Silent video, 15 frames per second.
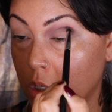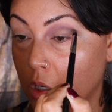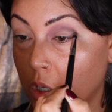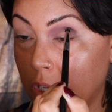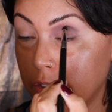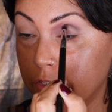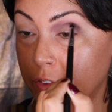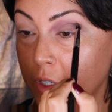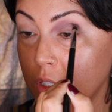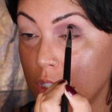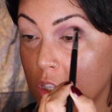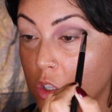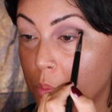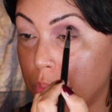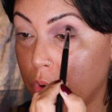I find
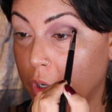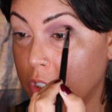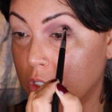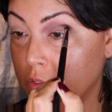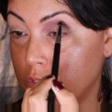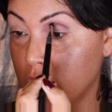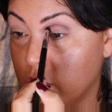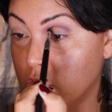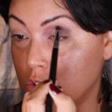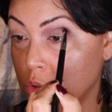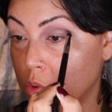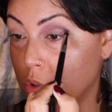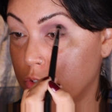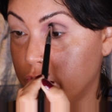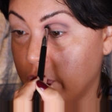that the point of this
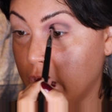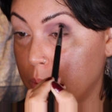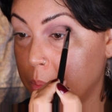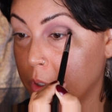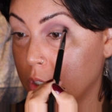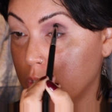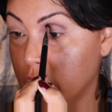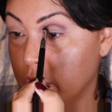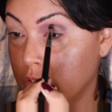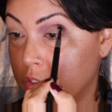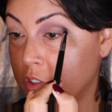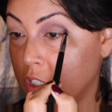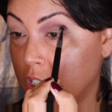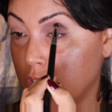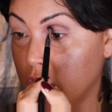Duo Fiber
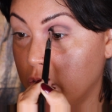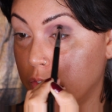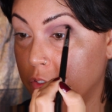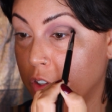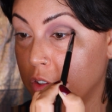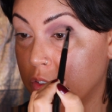is to give